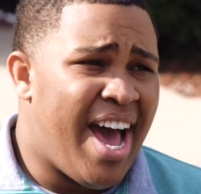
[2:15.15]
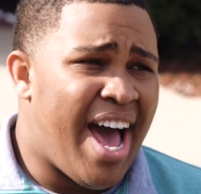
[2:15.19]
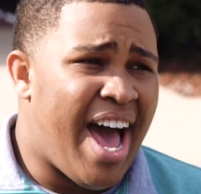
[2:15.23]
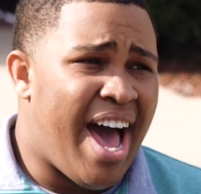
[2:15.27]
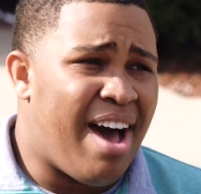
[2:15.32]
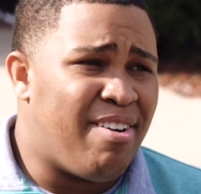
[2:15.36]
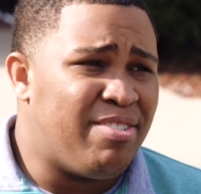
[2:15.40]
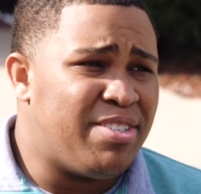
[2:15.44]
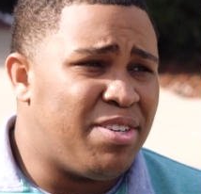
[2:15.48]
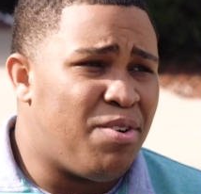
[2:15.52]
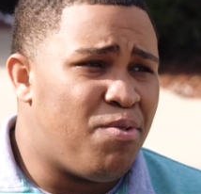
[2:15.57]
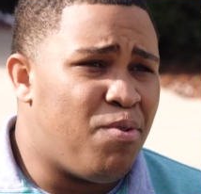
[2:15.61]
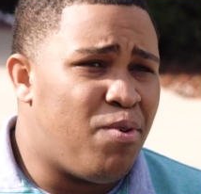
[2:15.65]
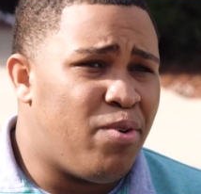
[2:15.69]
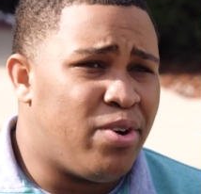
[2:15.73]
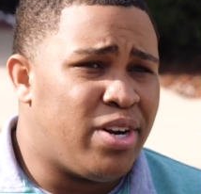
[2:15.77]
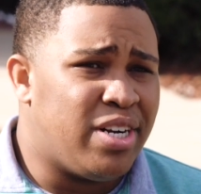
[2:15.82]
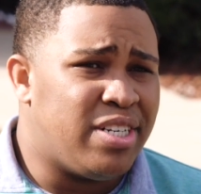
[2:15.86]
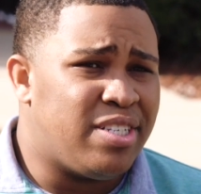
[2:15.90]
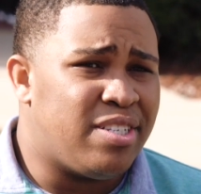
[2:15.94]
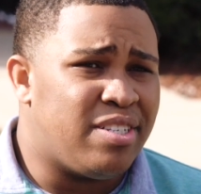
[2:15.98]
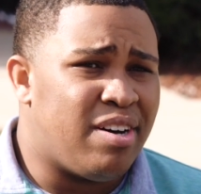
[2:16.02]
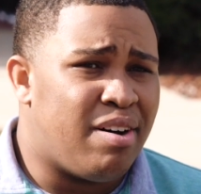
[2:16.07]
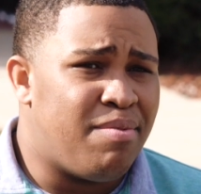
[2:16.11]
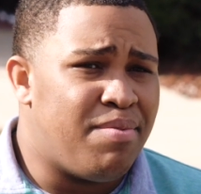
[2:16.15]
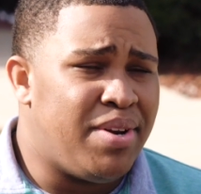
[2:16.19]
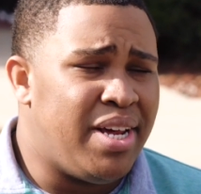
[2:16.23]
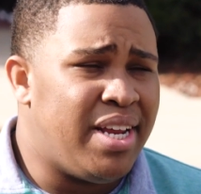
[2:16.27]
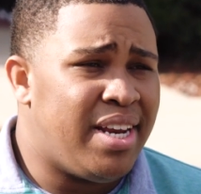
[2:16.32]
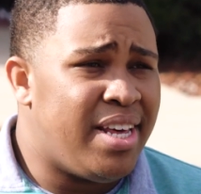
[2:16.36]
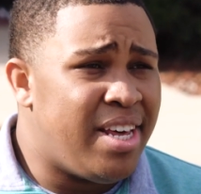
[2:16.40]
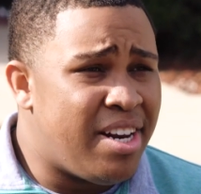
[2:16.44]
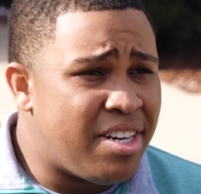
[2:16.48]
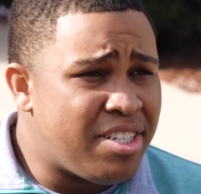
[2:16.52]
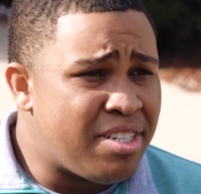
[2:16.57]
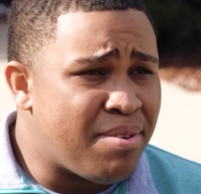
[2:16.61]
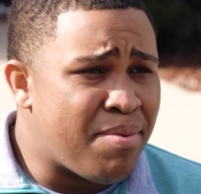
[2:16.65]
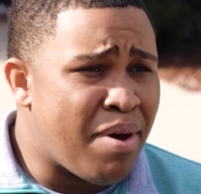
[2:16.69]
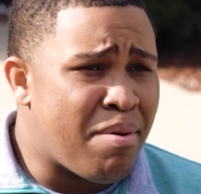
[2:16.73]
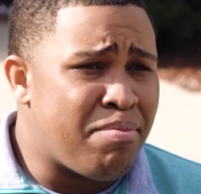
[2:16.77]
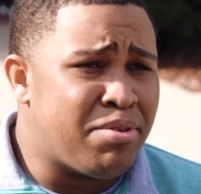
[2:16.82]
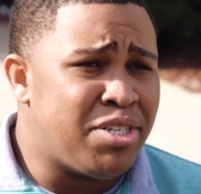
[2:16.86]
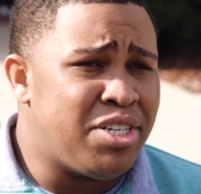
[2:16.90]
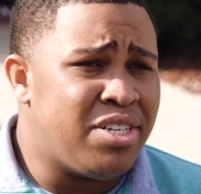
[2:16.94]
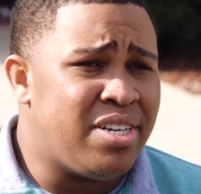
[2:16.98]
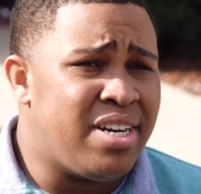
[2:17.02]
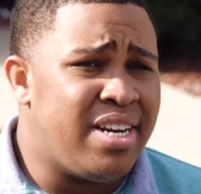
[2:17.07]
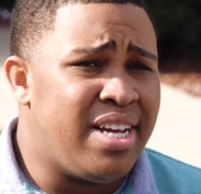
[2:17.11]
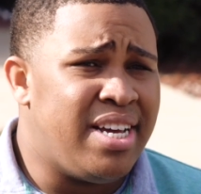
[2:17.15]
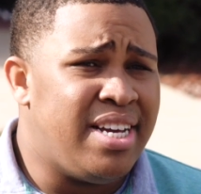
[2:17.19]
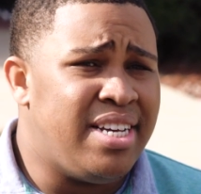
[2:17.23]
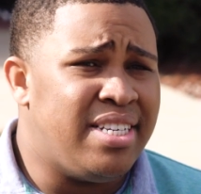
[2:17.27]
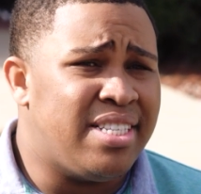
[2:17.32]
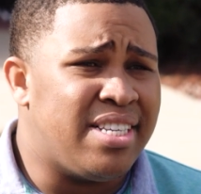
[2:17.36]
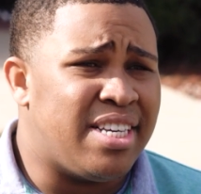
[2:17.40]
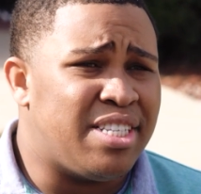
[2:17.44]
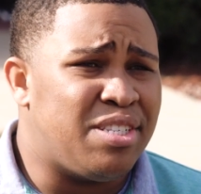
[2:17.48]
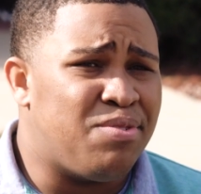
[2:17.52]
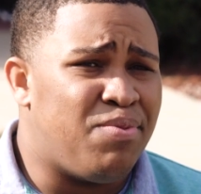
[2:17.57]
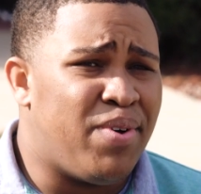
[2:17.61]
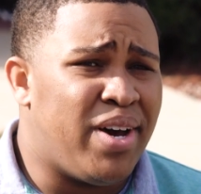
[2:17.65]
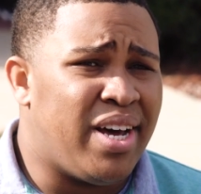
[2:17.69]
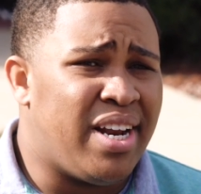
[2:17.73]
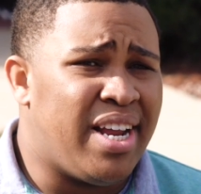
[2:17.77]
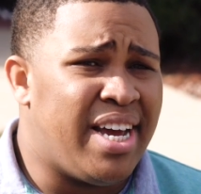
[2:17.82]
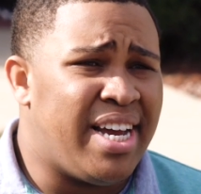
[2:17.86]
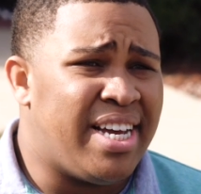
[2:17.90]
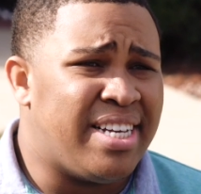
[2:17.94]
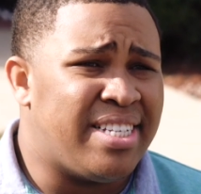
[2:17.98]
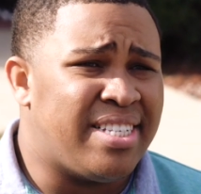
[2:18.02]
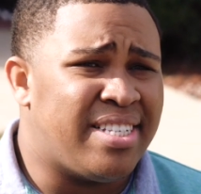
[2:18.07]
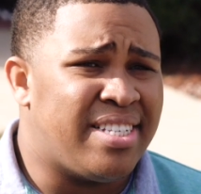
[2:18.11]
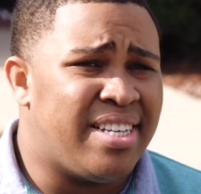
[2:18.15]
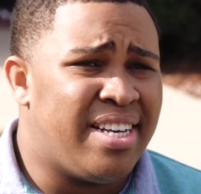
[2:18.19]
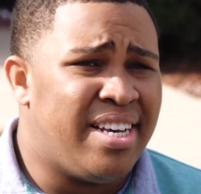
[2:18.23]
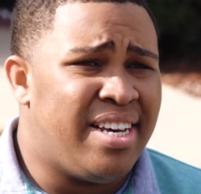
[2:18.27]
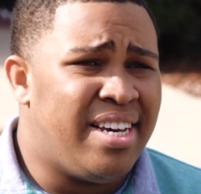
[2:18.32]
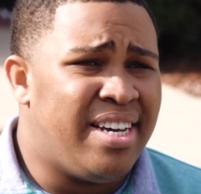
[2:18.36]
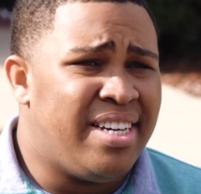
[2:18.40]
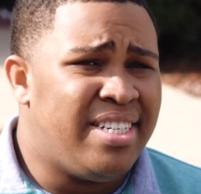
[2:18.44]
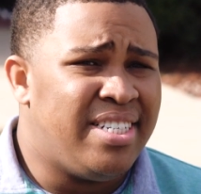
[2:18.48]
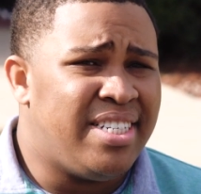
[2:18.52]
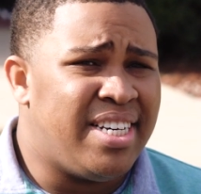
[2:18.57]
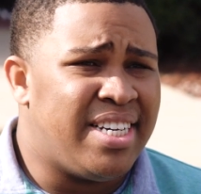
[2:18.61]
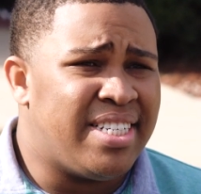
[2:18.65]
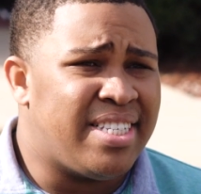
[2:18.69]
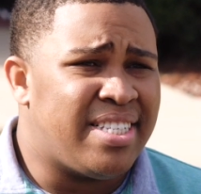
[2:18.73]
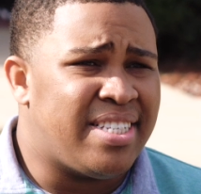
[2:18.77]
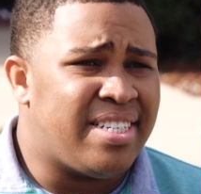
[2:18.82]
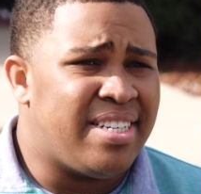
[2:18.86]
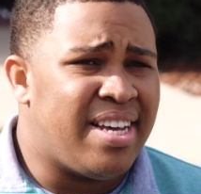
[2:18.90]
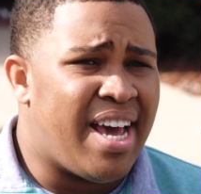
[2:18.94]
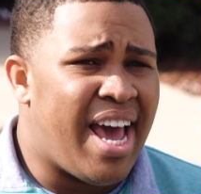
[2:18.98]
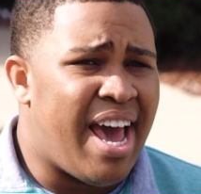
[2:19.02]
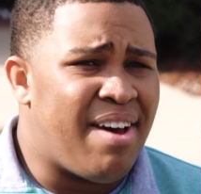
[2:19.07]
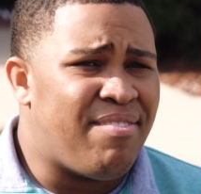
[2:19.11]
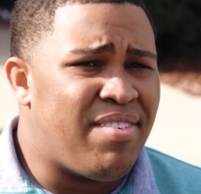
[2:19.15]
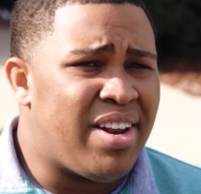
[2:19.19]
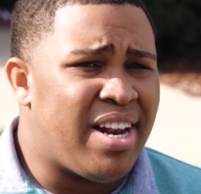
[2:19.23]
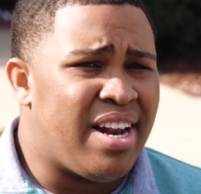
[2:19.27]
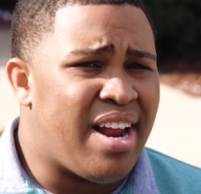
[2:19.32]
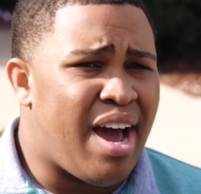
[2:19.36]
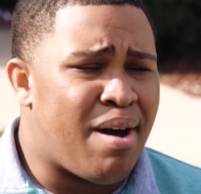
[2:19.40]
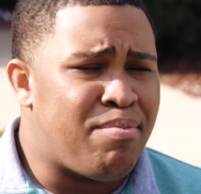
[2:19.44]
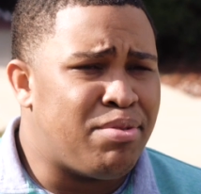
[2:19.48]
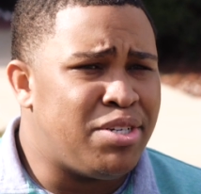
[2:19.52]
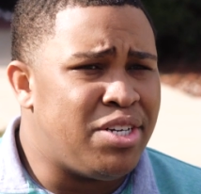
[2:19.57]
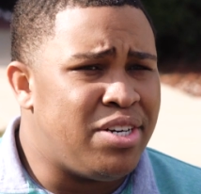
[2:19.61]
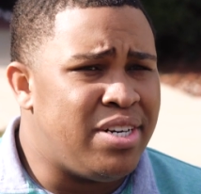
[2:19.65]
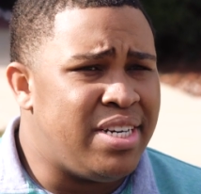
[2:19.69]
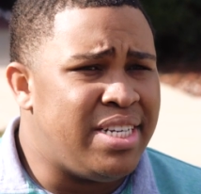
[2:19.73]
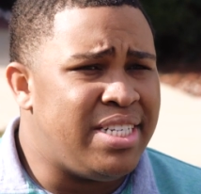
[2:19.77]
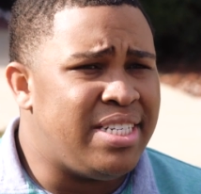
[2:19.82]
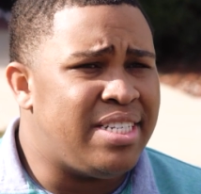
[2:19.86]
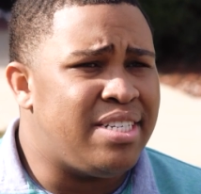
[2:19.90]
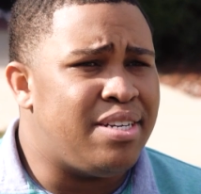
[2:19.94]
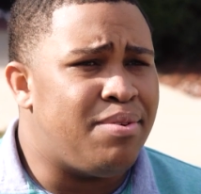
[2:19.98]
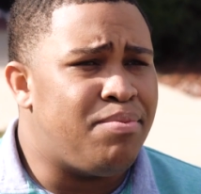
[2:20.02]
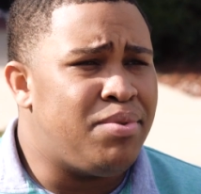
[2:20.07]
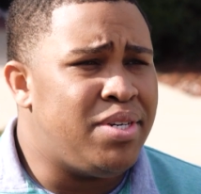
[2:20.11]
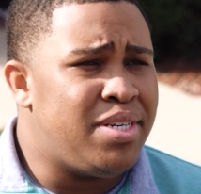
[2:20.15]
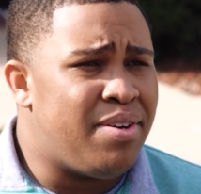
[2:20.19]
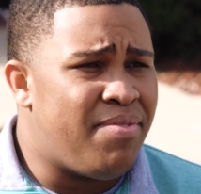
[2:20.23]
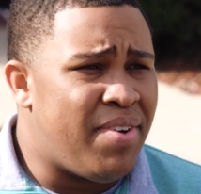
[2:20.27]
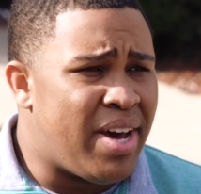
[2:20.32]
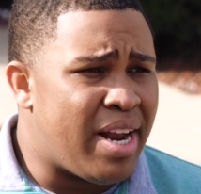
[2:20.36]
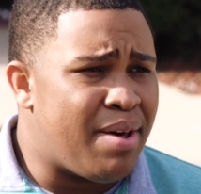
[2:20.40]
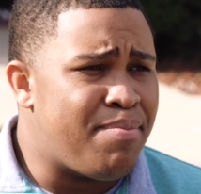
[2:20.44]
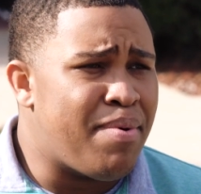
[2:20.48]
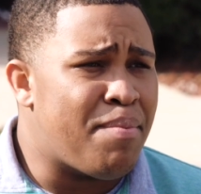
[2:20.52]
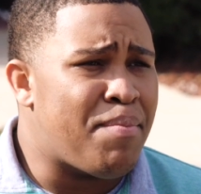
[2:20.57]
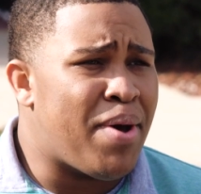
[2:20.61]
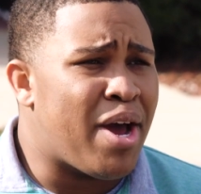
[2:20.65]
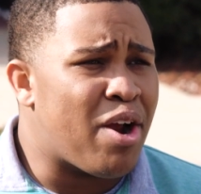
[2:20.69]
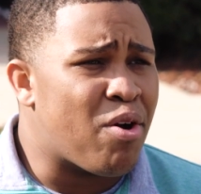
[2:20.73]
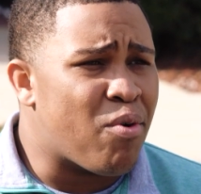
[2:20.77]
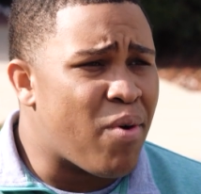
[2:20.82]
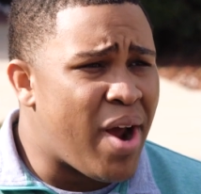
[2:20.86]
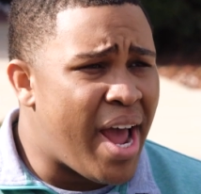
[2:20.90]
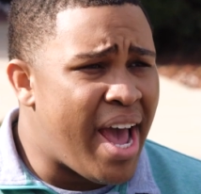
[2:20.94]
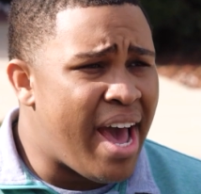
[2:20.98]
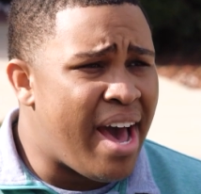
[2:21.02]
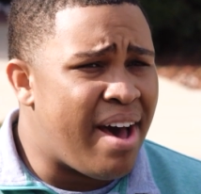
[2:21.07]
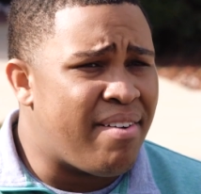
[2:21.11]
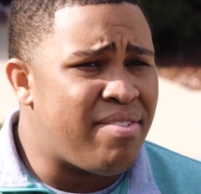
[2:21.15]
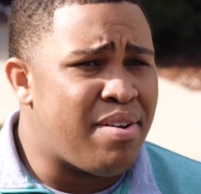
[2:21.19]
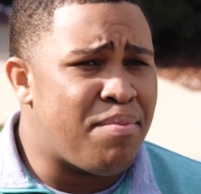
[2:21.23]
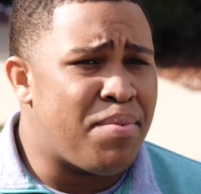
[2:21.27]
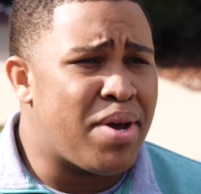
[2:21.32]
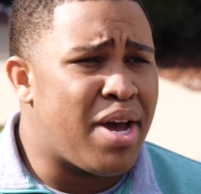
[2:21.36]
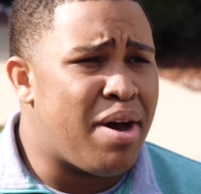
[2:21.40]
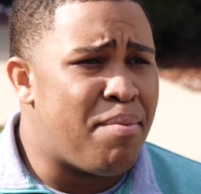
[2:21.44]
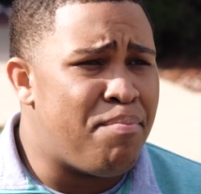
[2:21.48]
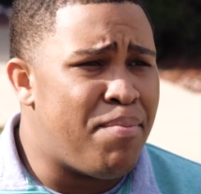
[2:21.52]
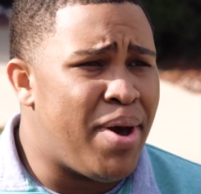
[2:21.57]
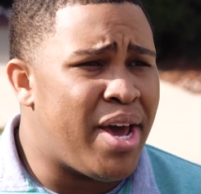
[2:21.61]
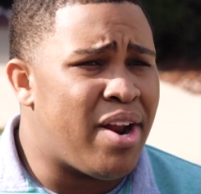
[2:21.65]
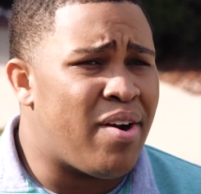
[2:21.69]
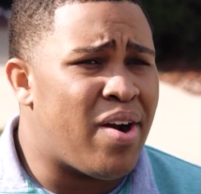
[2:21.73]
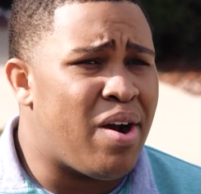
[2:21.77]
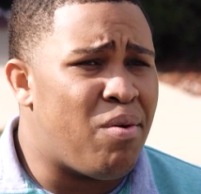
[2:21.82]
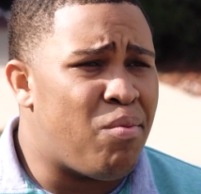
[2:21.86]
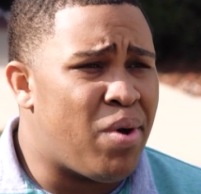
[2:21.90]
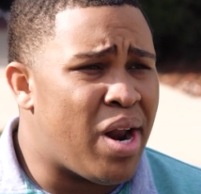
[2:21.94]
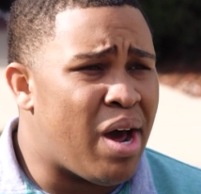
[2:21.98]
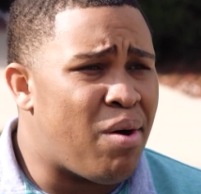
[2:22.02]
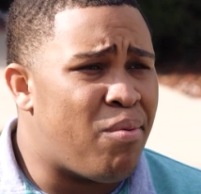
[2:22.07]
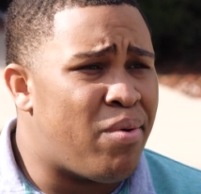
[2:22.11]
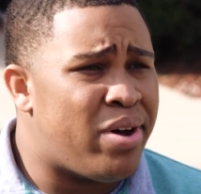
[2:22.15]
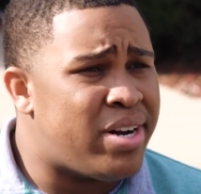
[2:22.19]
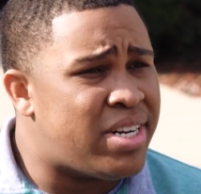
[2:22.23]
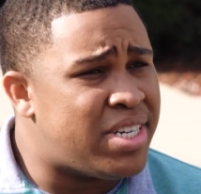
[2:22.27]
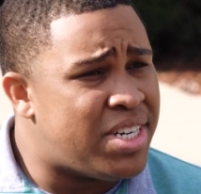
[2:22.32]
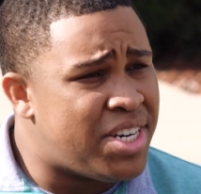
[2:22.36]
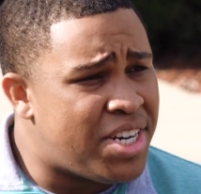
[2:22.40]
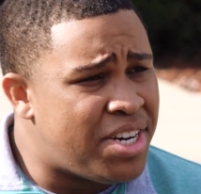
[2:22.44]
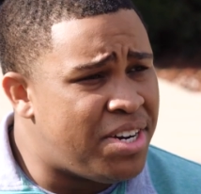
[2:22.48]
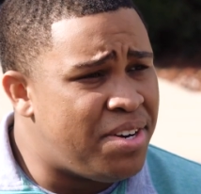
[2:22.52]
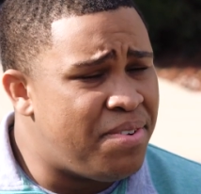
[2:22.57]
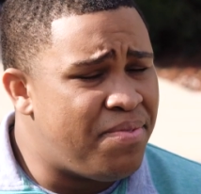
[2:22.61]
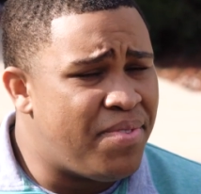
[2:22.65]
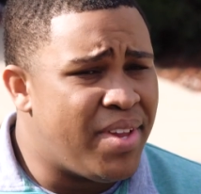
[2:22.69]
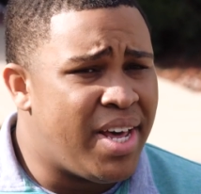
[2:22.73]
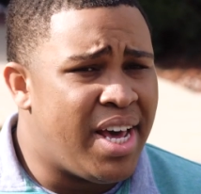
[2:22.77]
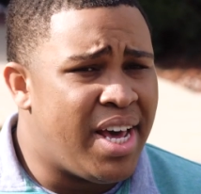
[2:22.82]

I was awarded so many leadership opportunities as well as just having opportunities to develop in my craft and become better at what I want to do.